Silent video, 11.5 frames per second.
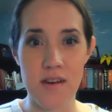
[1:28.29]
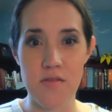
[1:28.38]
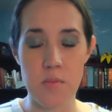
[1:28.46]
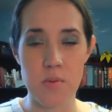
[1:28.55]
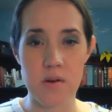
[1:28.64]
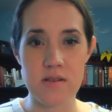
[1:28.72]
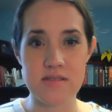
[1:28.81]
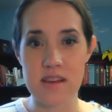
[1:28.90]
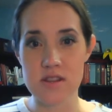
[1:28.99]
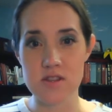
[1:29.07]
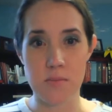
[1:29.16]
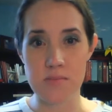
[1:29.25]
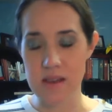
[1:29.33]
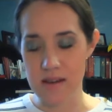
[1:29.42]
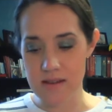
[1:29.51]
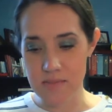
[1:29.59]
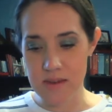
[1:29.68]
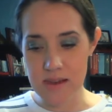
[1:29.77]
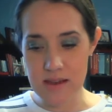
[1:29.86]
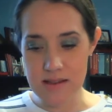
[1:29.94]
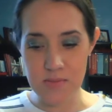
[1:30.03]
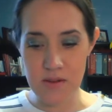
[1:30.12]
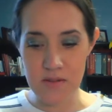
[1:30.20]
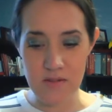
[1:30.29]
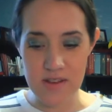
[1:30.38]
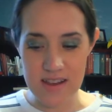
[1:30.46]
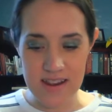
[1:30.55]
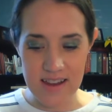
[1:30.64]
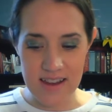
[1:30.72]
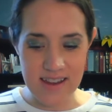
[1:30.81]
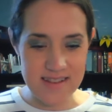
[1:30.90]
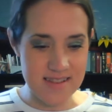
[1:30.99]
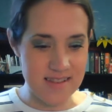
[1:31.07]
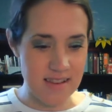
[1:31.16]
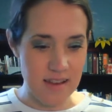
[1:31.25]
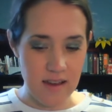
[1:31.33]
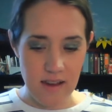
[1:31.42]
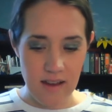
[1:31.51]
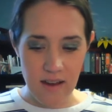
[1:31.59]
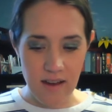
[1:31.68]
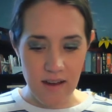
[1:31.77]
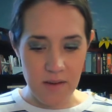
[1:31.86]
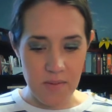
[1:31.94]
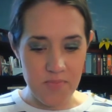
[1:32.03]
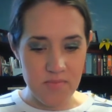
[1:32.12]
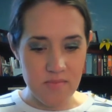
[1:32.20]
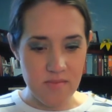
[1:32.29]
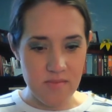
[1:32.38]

of the prayers that jumped out at me as being really nice um,